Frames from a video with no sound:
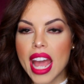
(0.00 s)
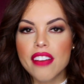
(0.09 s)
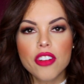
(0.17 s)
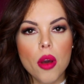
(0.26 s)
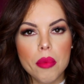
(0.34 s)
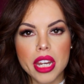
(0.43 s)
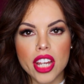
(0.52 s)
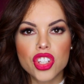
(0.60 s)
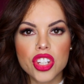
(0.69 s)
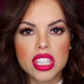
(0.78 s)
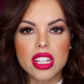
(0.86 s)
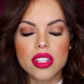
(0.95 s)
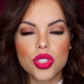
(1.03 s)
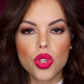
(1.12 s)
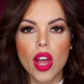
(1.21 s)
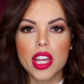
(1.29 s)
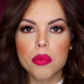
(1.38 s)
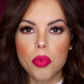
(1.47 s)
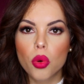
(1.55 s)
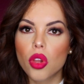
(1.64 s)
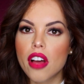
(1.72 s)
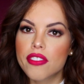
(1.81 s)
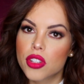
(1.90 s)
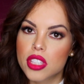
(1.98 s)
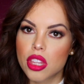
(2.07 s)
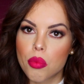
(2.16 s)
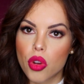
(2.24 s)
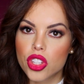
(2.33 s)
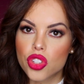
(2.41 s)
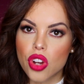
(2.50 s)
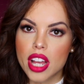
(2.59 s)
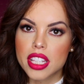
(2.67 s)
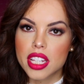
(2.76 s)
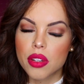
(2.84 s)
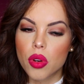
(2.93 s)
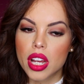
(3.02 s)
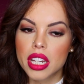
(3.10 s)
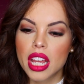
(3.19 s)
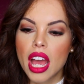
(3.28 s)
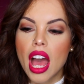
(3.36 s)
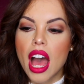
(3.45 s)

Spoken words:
I have combination skin, so I could pull off using the moisturizing one.